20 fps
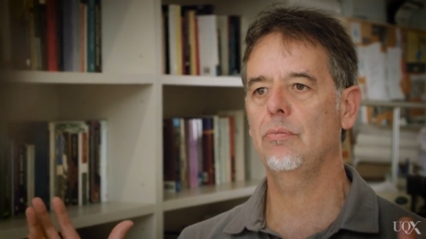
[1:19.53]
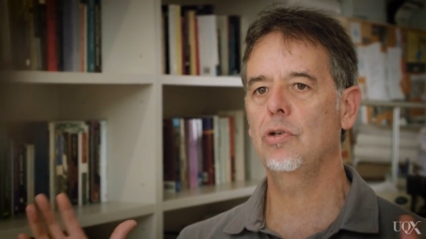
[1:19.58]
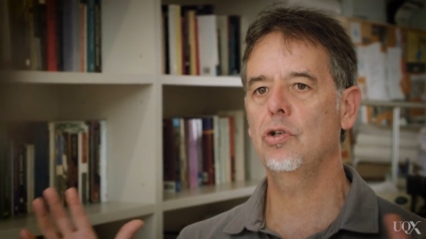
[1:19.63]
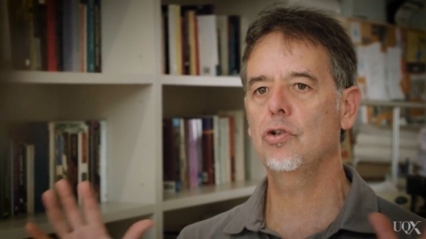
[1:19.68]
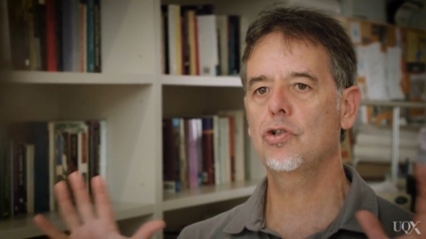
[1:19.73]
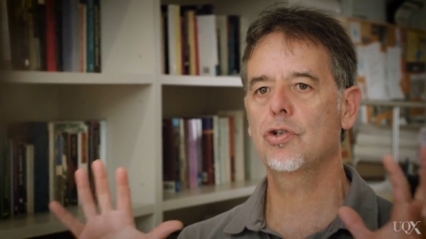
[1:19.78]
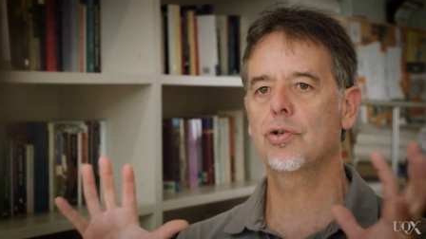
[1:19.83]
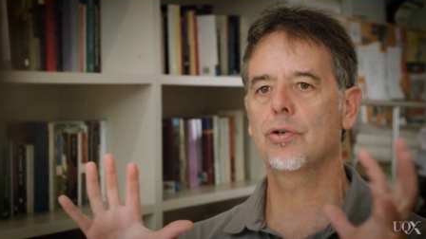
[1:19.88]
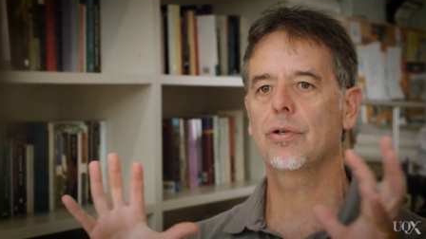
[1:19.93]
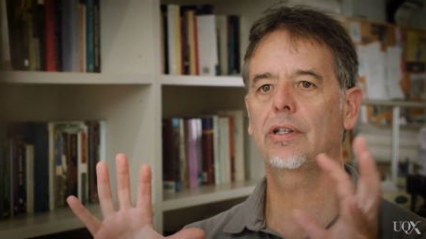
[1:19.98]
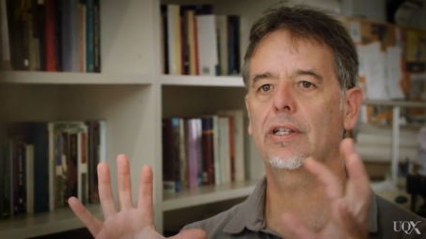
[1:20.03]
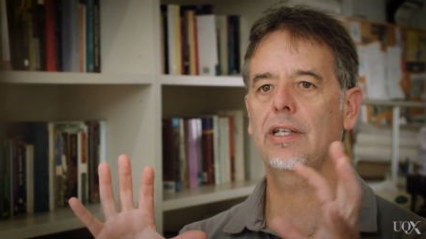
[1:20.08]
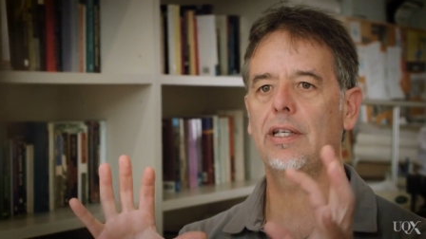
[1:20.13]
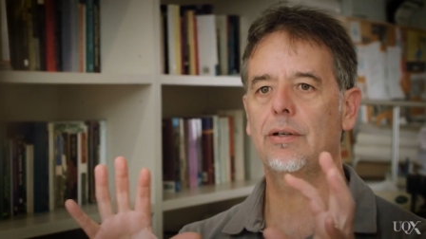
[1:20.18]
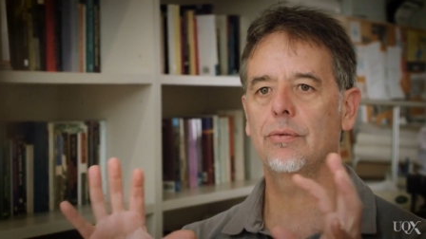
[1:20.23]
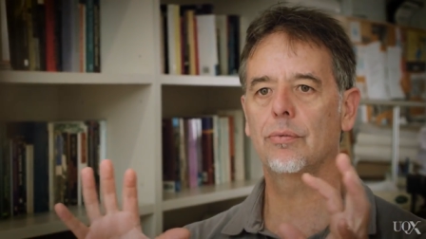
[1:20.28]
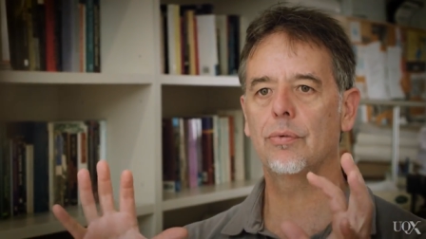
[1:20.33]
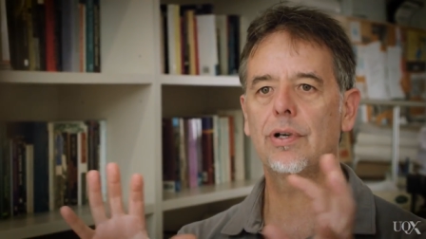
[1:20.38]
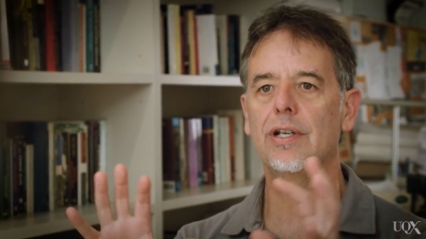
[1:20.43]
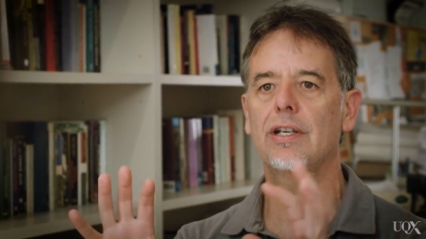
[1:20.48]

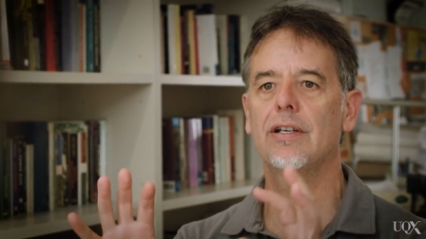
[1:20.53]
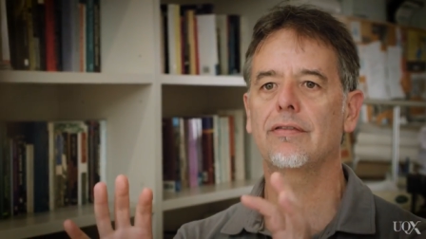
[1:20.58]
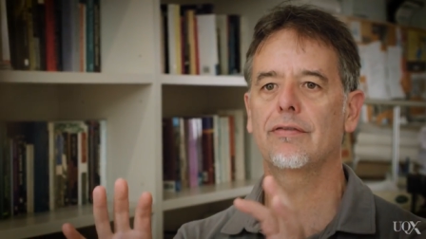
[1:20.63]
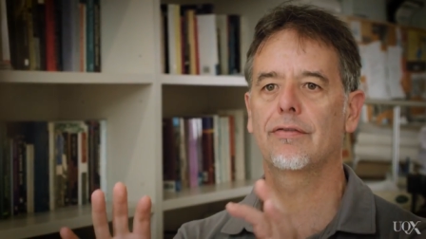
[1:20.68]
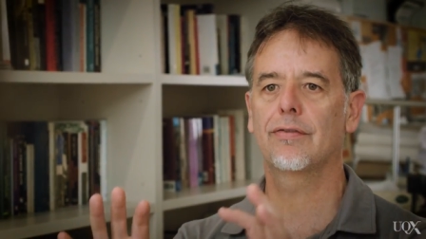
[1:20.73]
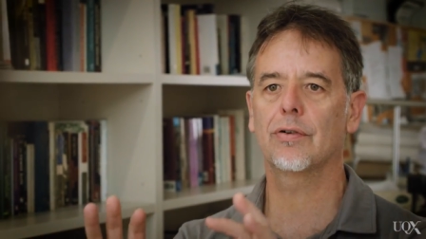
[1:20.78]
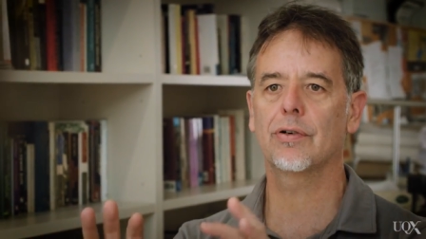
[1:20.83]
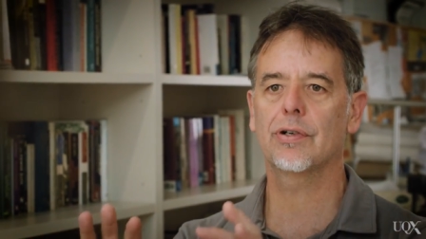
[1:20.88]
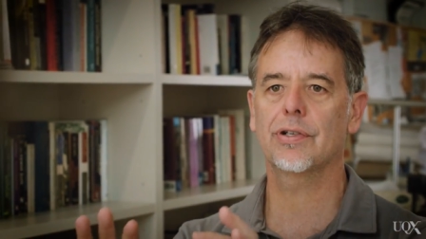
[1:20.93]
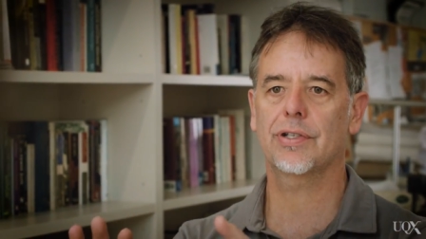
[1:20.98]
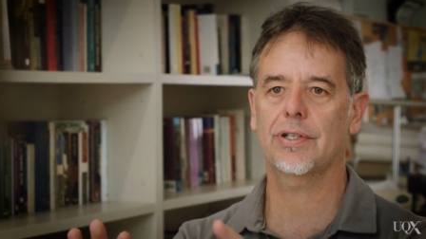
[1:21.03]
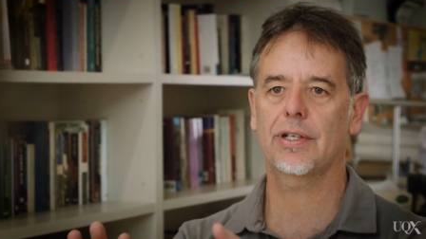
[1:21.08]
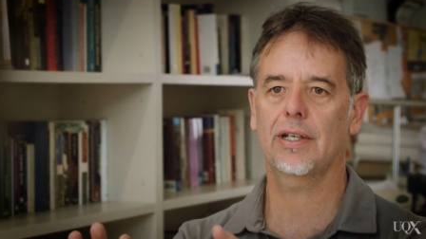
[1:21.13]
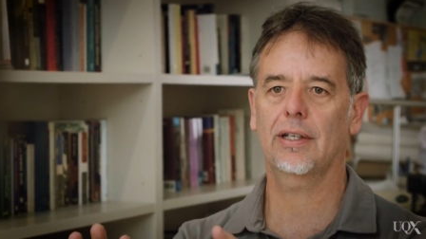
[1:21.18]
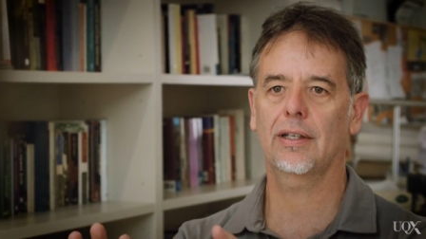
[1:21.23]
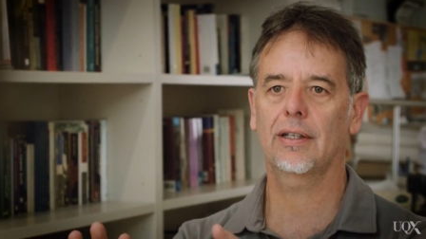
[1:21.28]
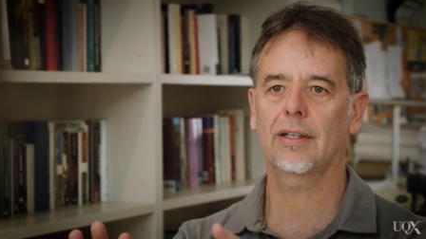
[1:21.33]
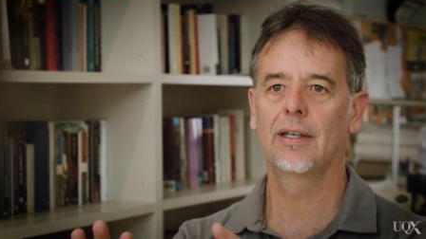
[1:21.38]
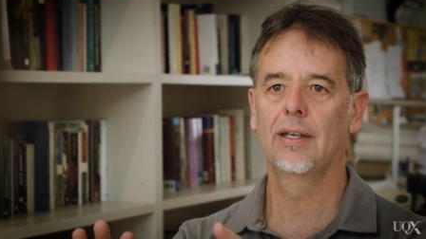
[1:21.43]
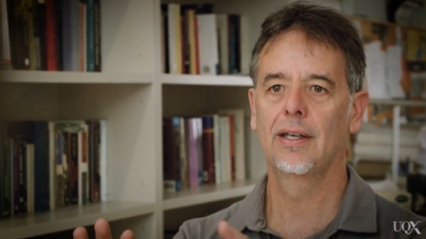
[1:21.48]
mutually
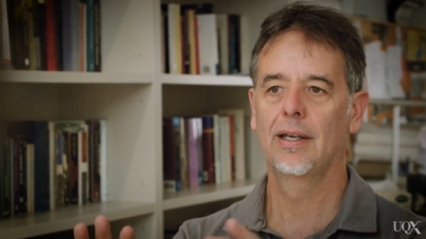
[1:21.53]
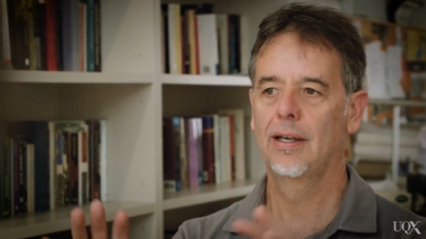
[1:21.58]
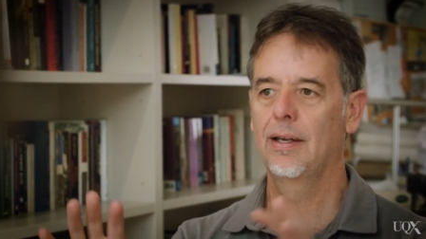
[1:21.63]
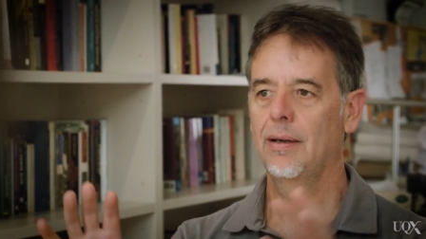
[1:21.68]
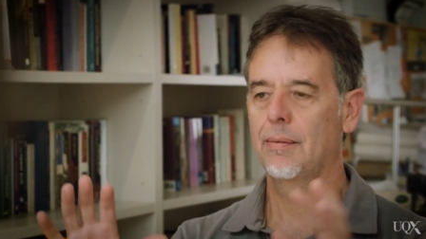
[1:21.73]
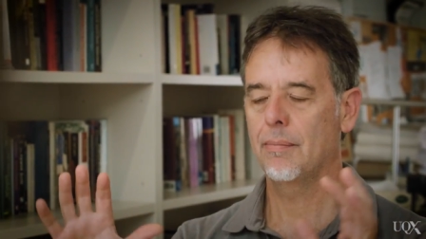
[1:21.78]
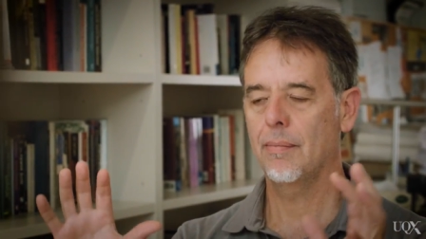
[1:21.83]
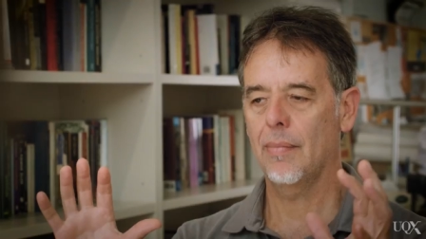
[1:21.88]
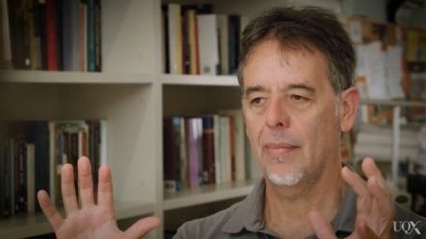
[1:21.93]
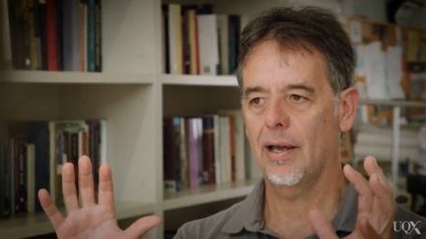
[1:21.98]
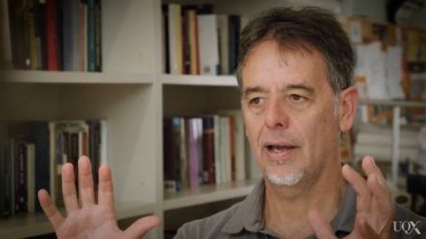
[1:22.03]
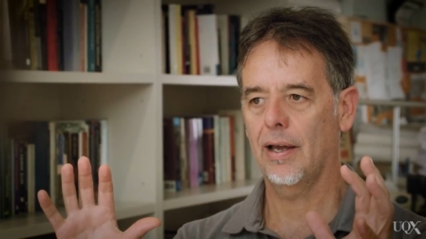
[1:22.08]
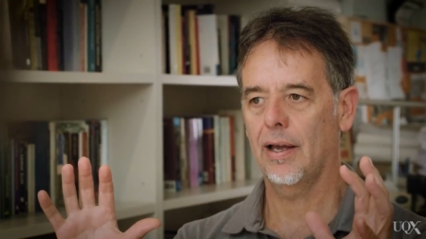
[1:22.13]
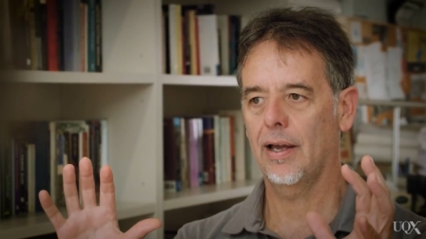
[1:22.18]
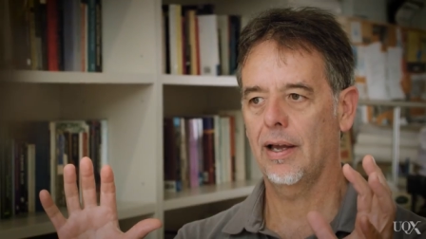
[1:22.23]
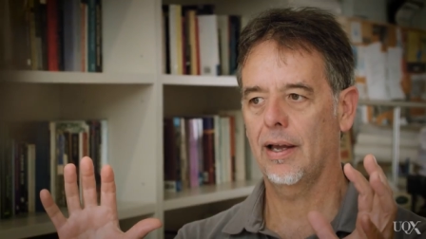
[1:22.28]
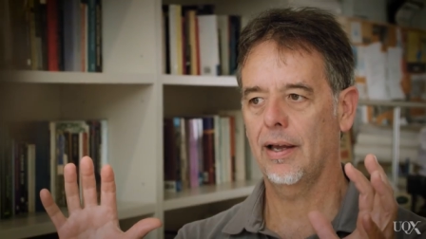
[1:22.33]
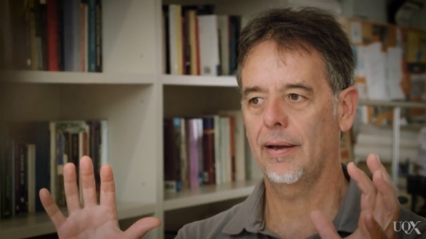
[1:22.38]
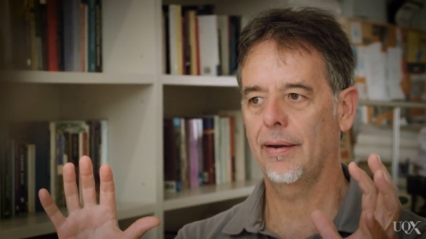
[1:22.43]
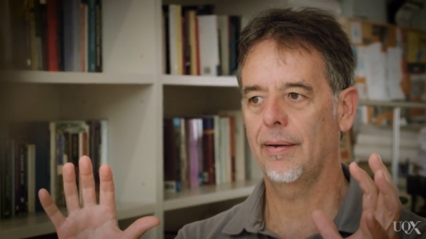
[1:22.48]
reinforcing
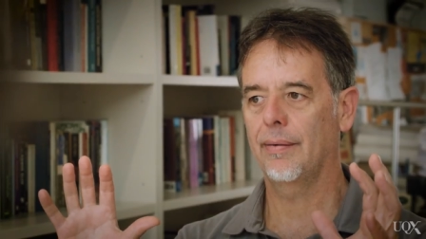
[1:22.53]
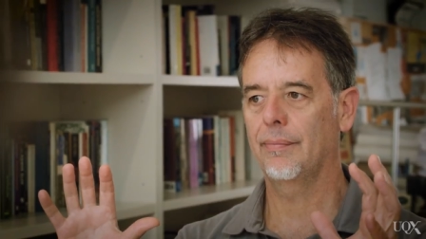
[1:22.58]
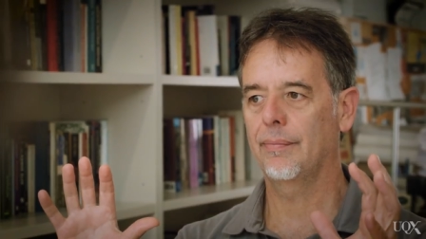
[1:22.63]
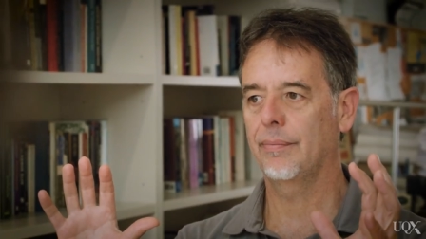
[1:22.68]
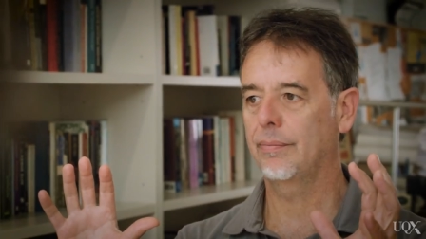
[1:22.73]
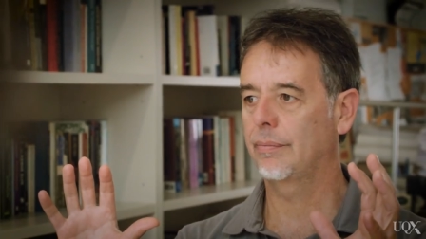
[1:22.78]
uh,